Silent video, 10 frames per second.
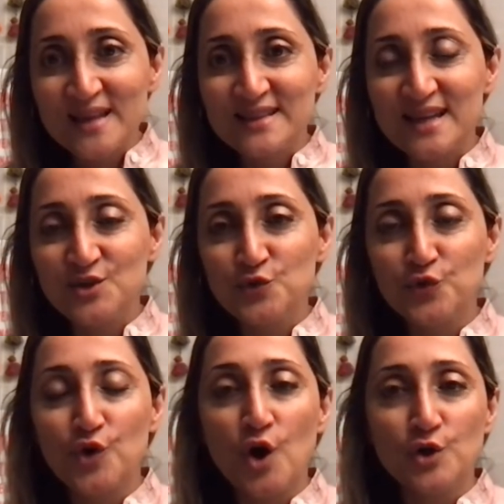Thank you
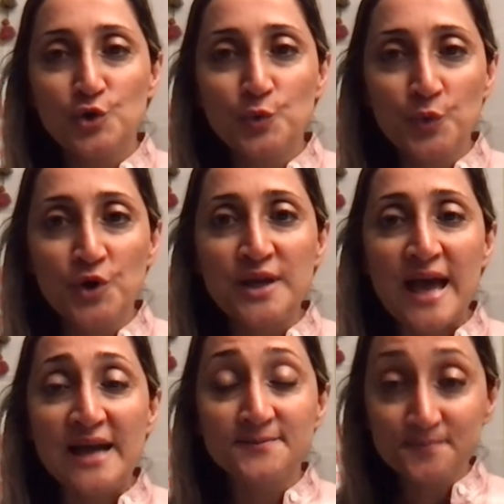for all your work,
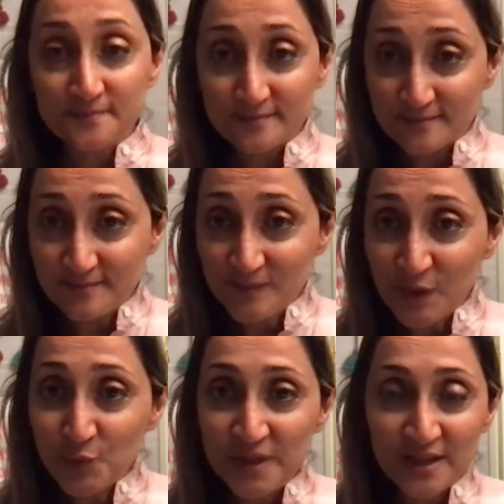and
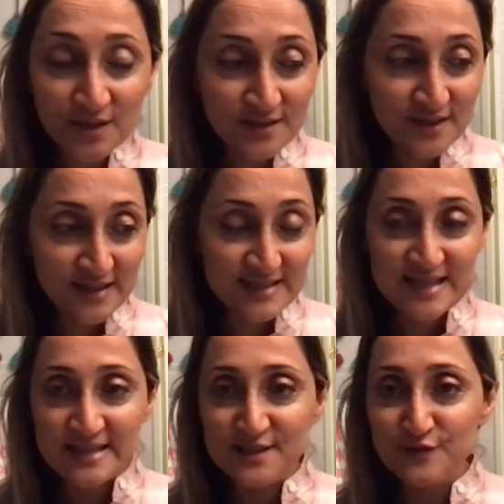with the
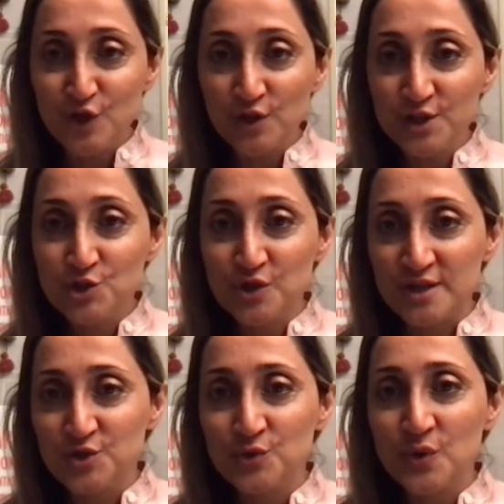extensive knowledge
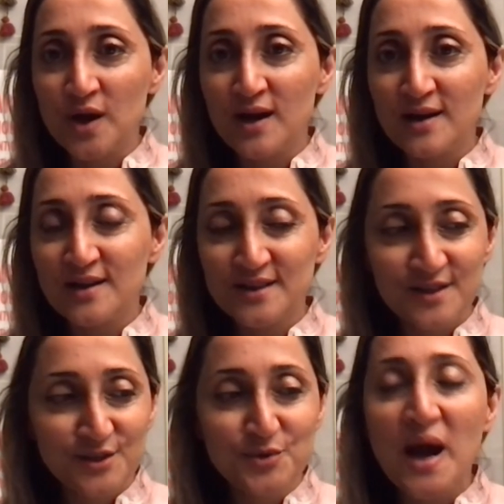that you uh,
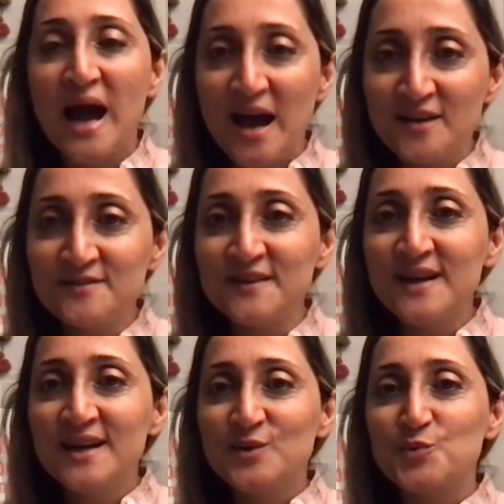you have,
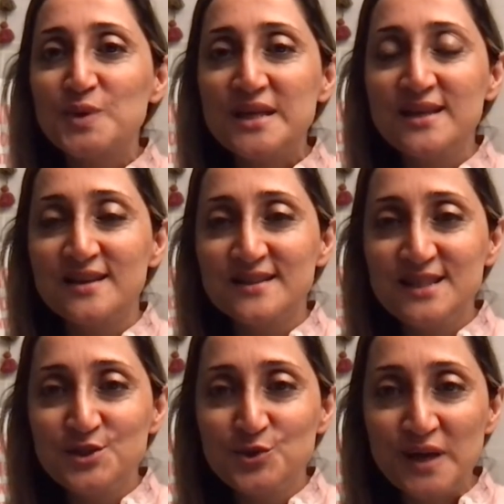we
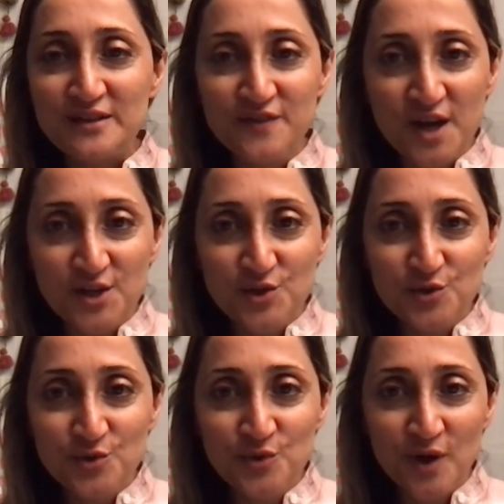need to invite
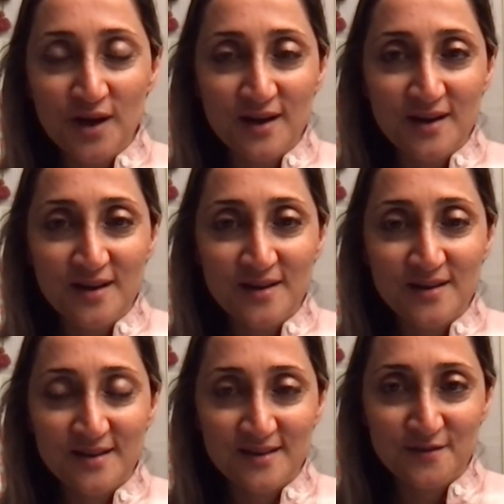you
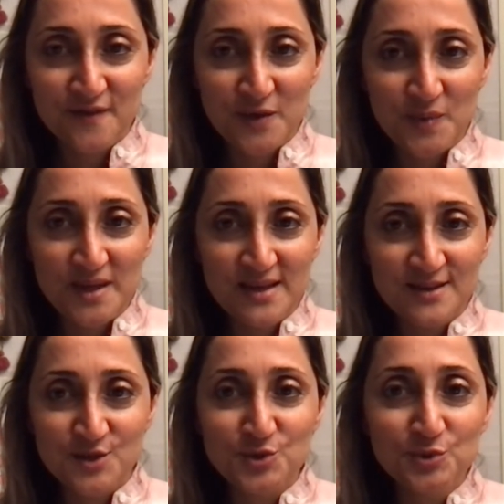uh, very
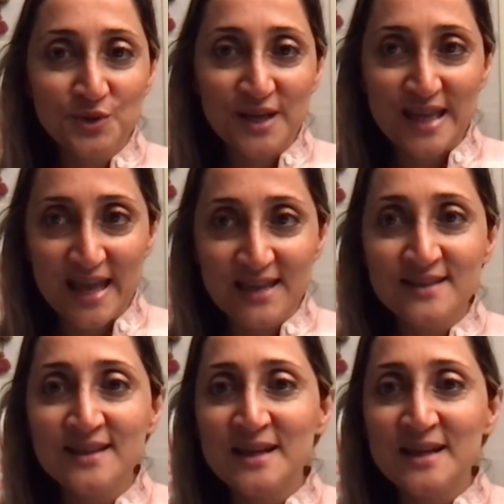soon again.